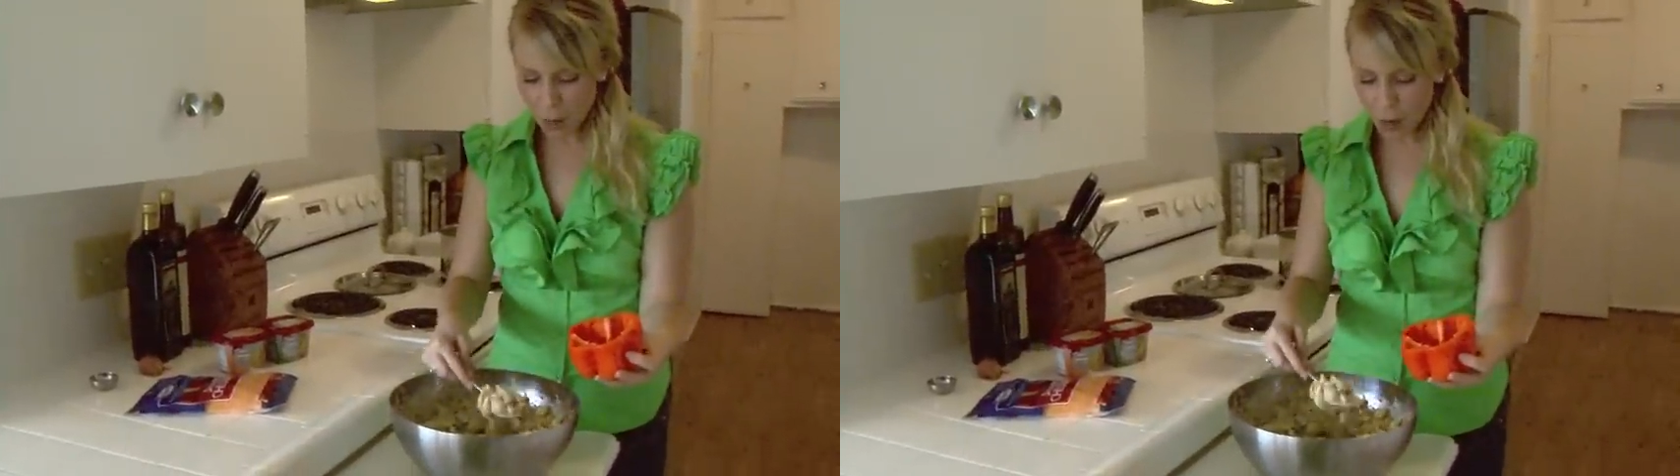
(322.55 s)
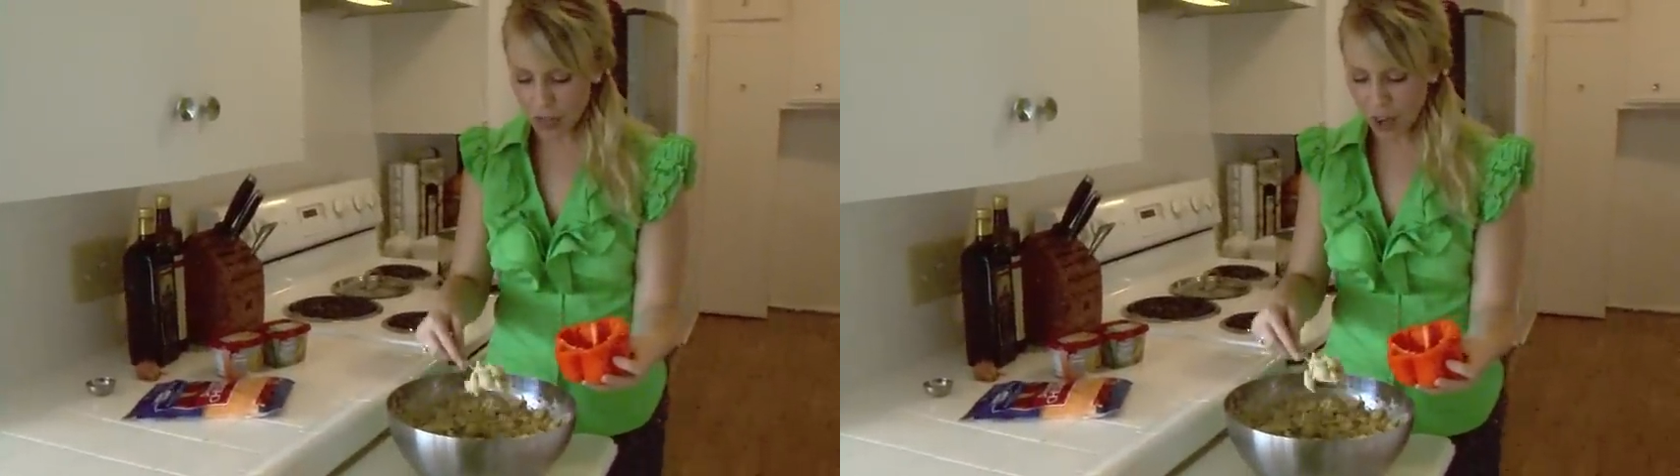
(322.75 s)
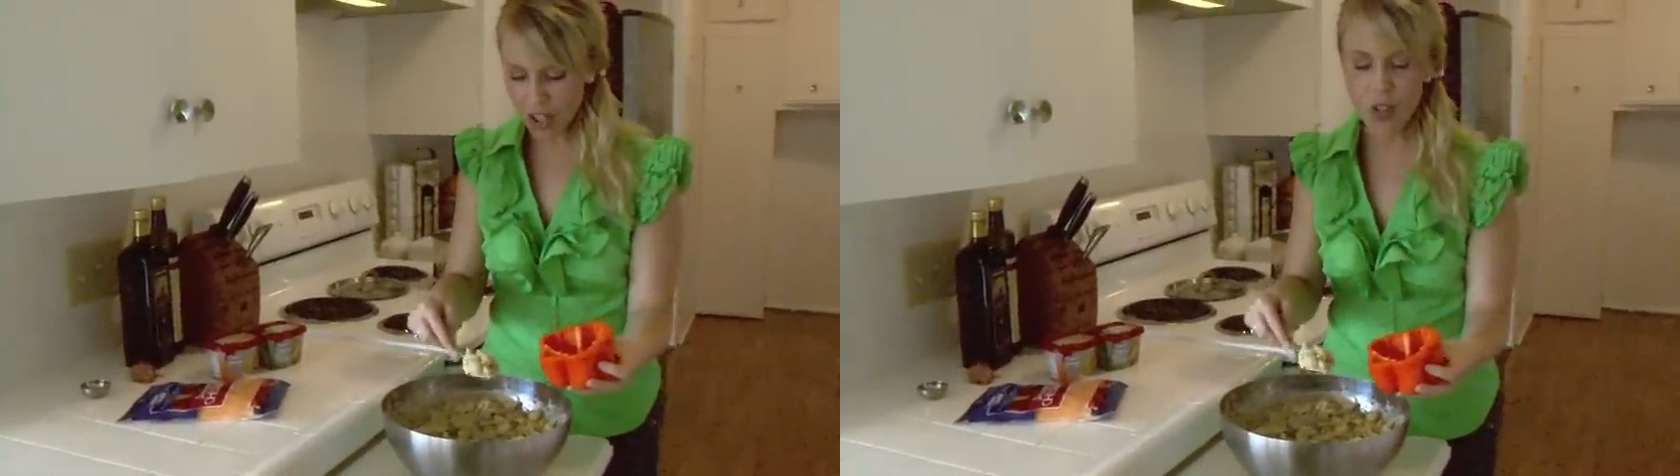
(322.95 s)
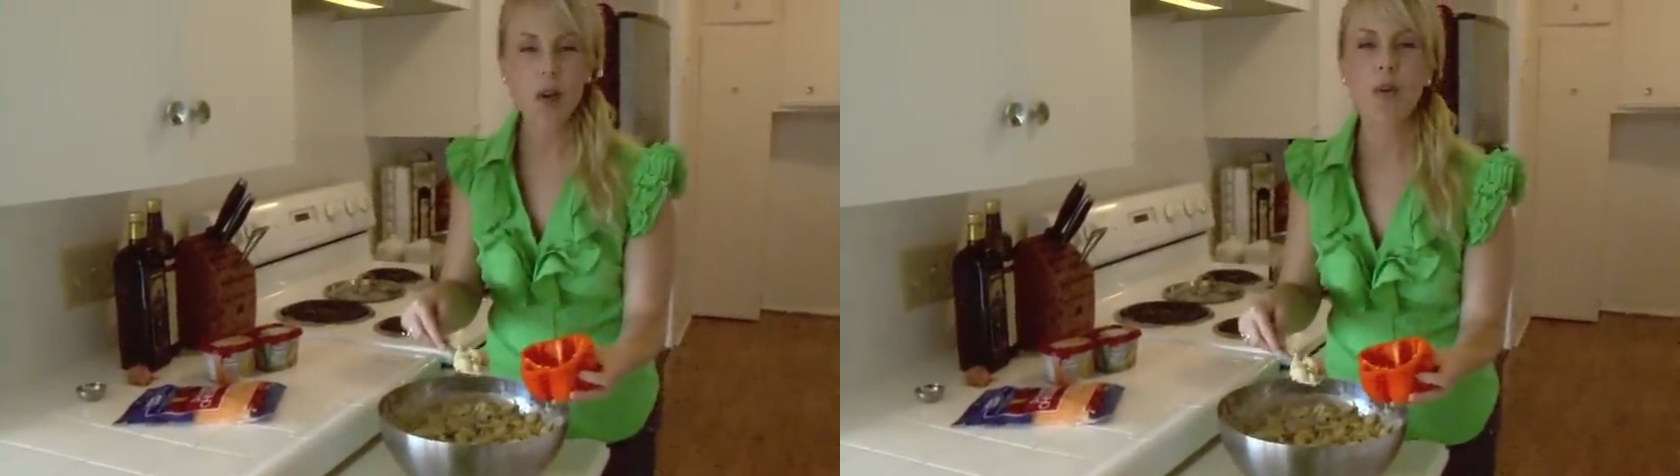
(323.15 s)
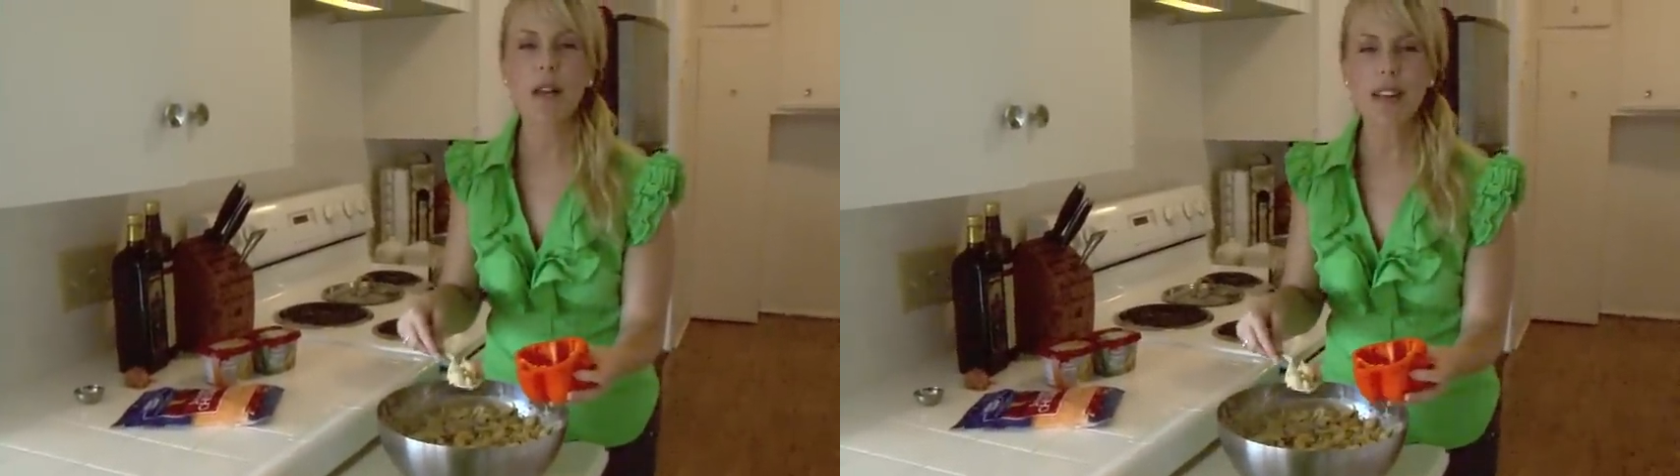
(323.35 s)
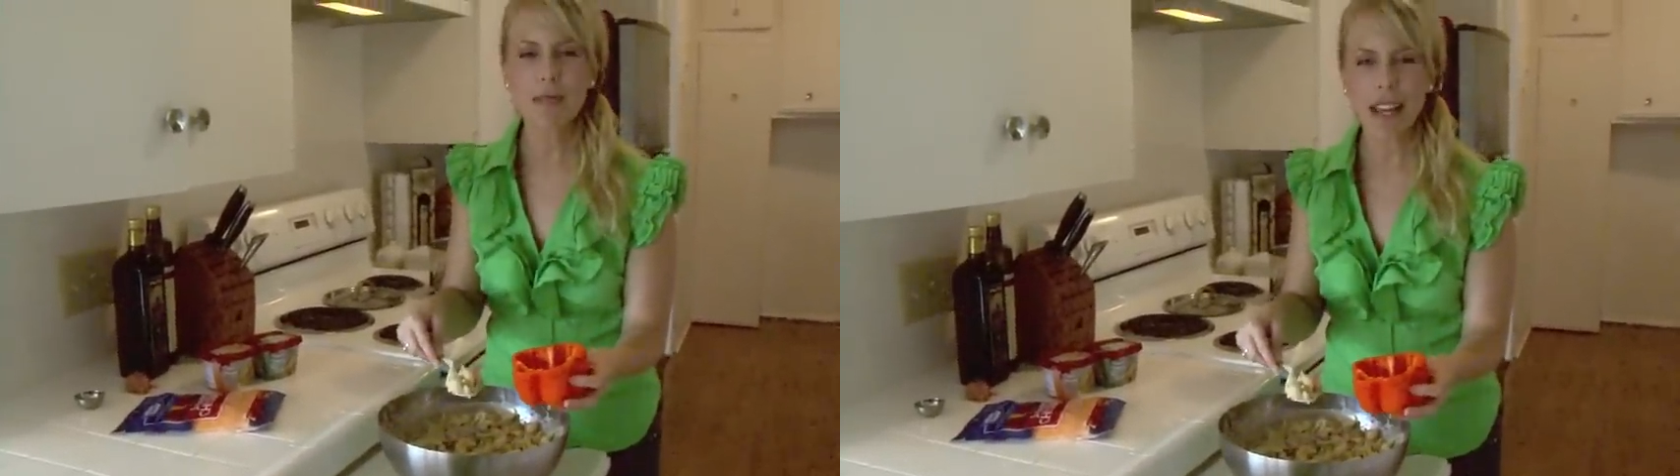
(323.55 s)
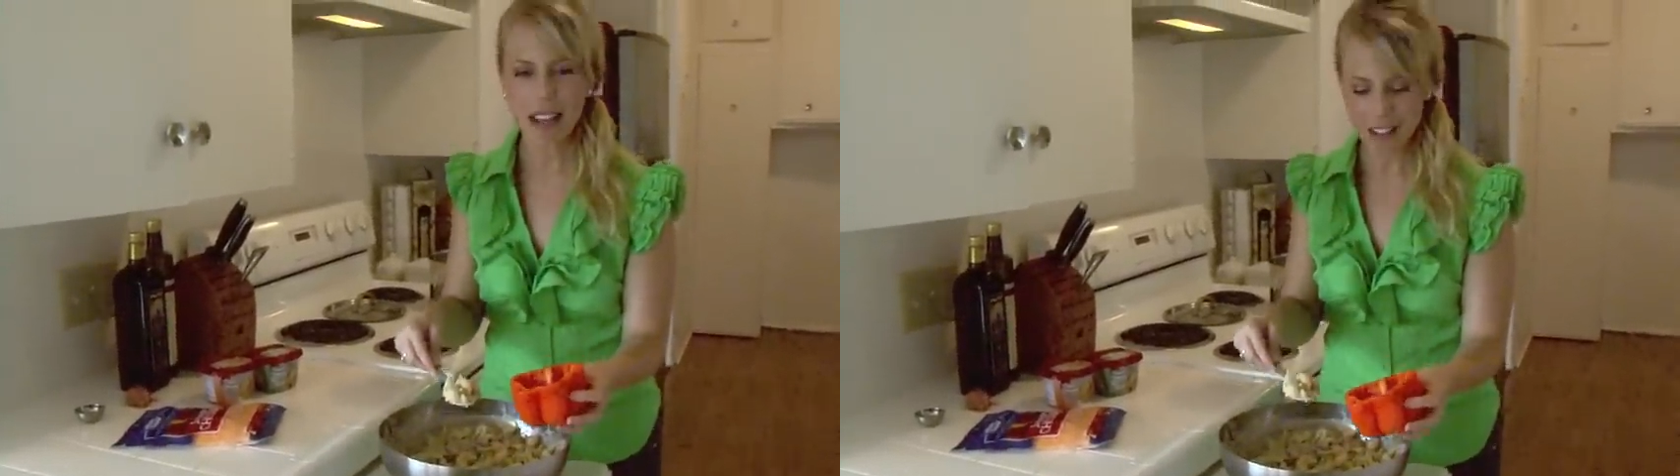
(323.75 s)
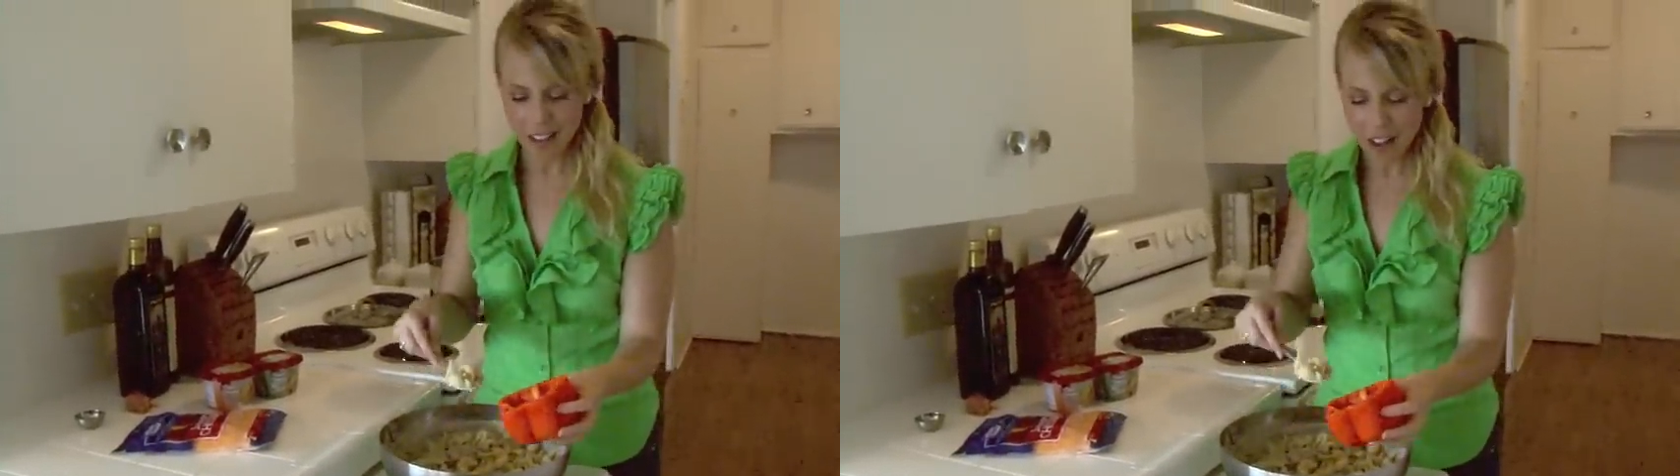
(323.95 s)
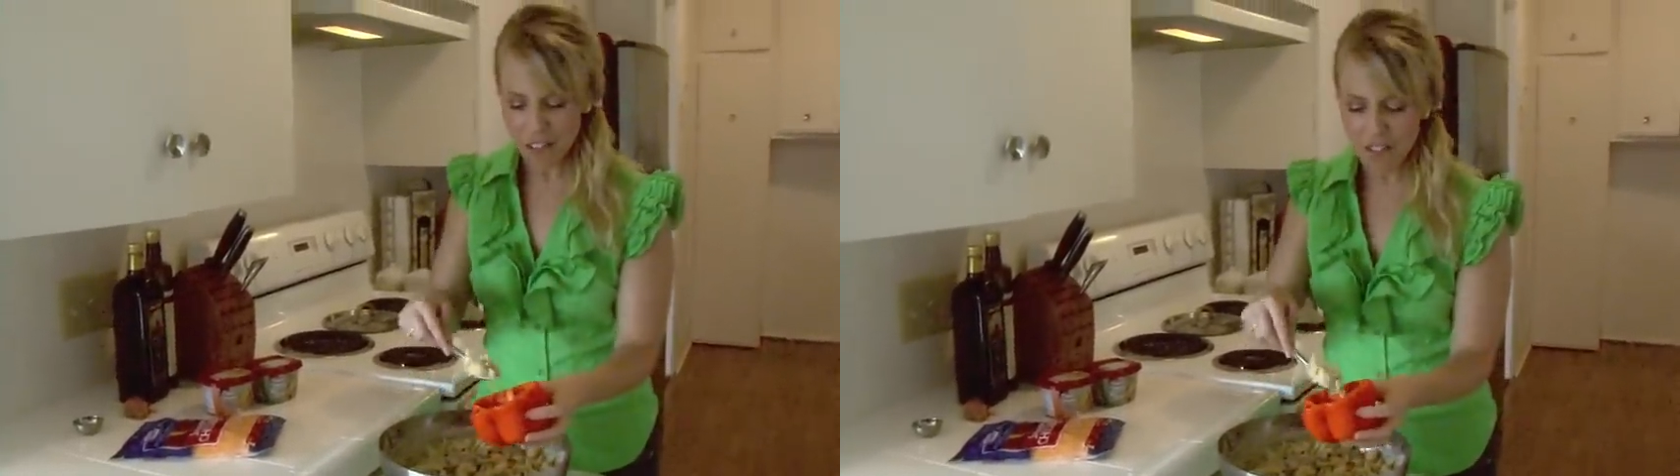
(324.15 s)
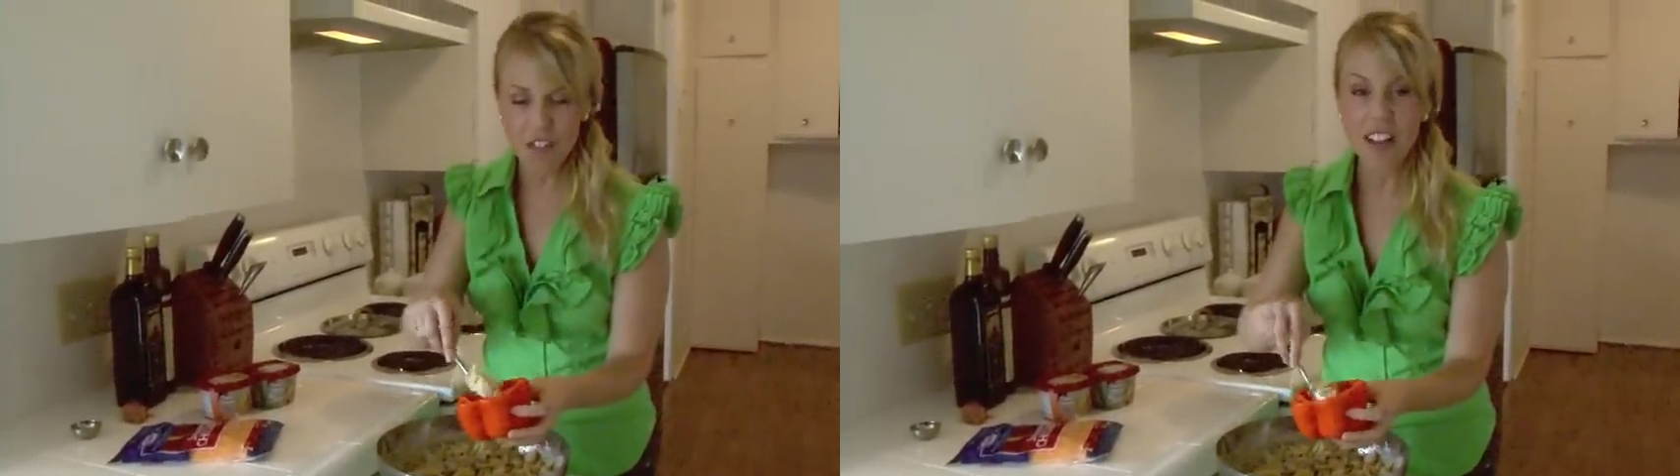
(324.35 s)
with our creamy
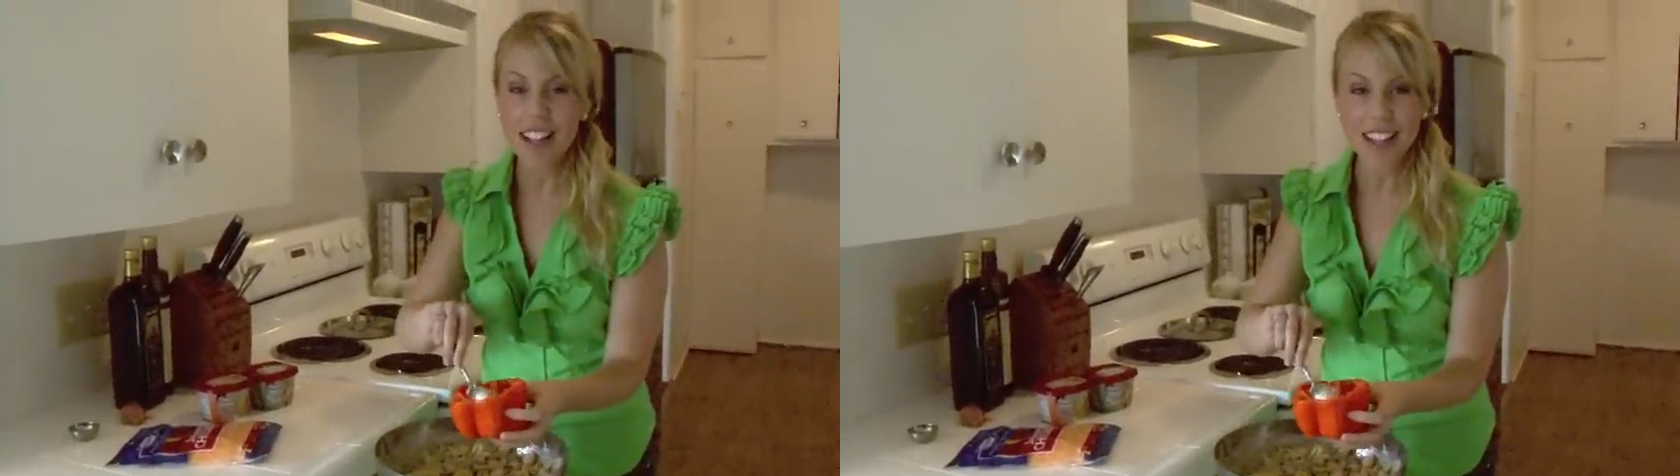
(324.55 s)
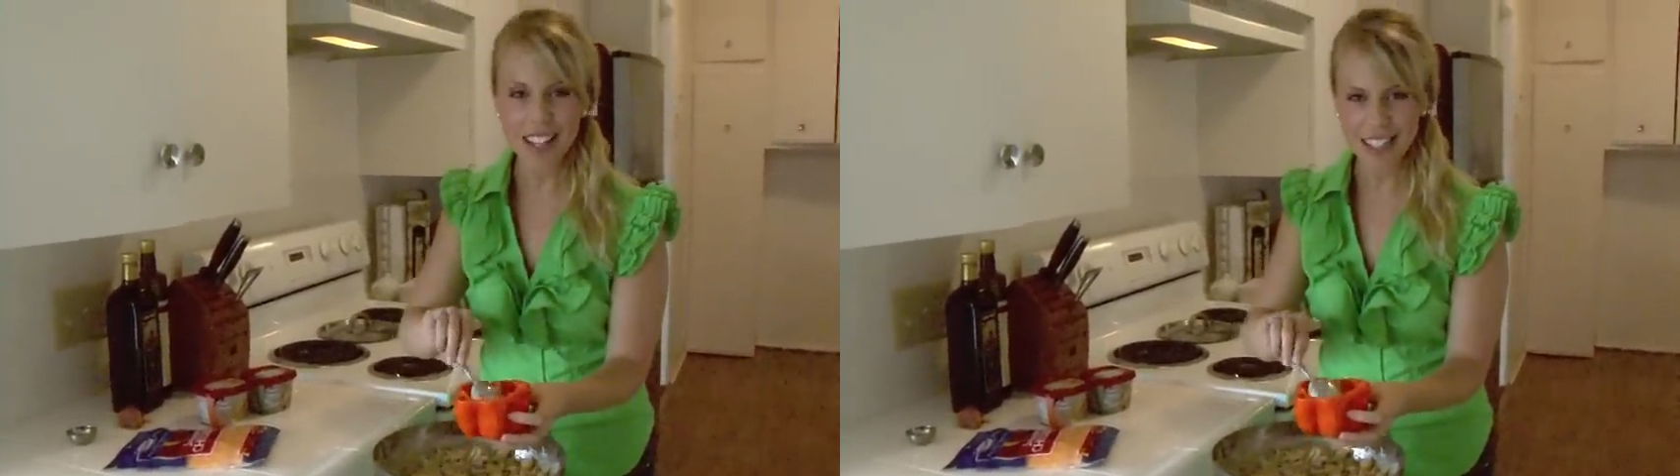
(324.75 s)
Philly